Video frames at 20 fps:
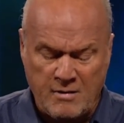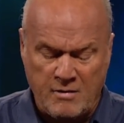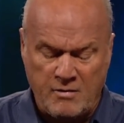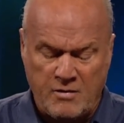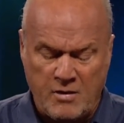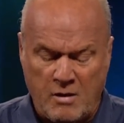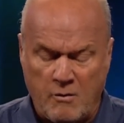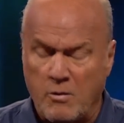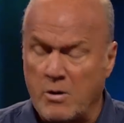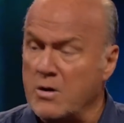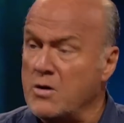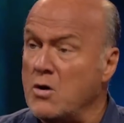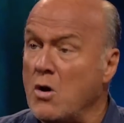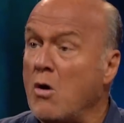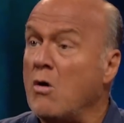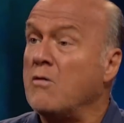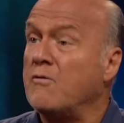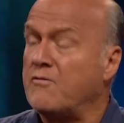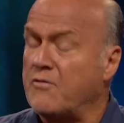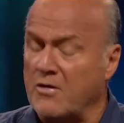They were
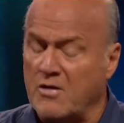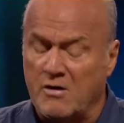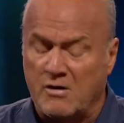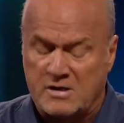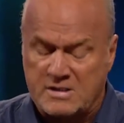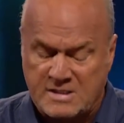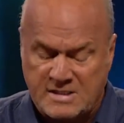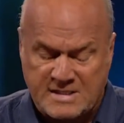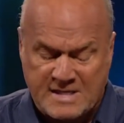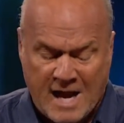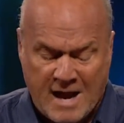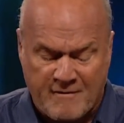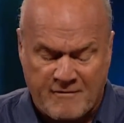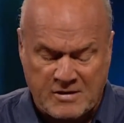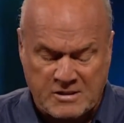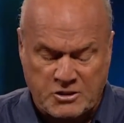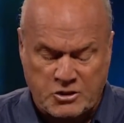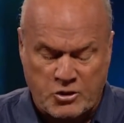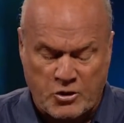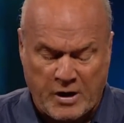known for their
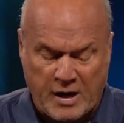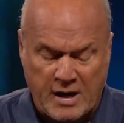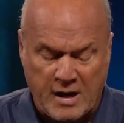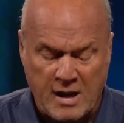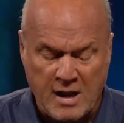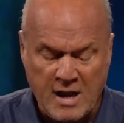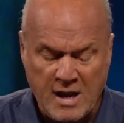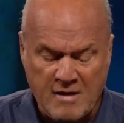savagery.